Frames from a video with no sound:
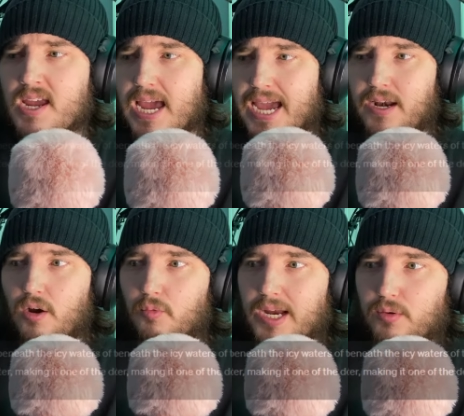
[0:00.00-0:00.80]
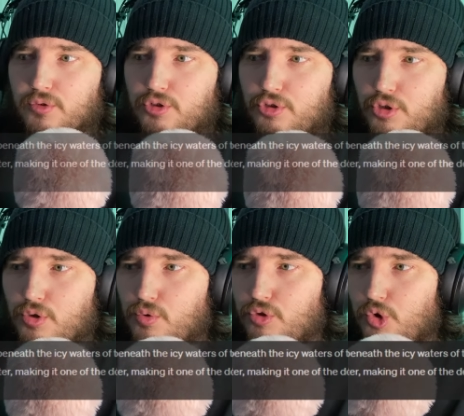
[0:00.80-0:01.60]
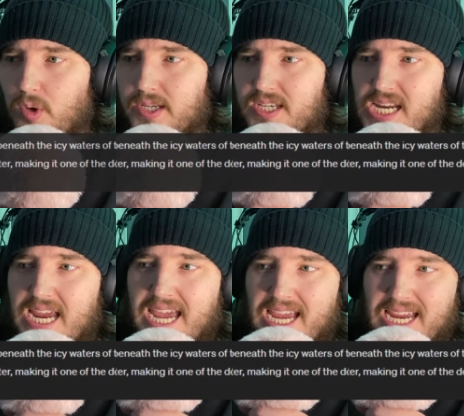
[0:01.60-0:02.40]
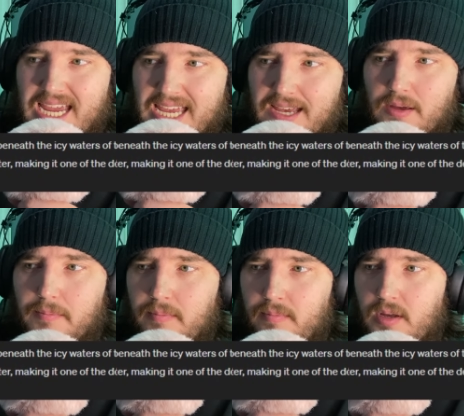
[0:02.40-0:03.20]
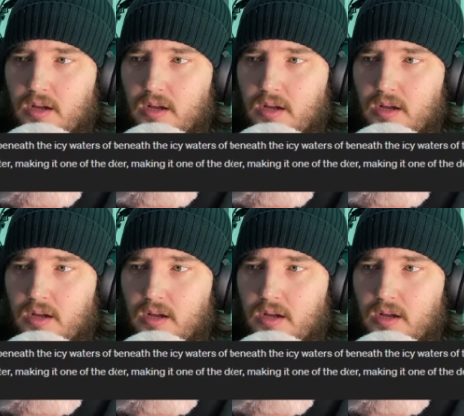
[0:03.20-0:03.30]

At around 2:20 a.m.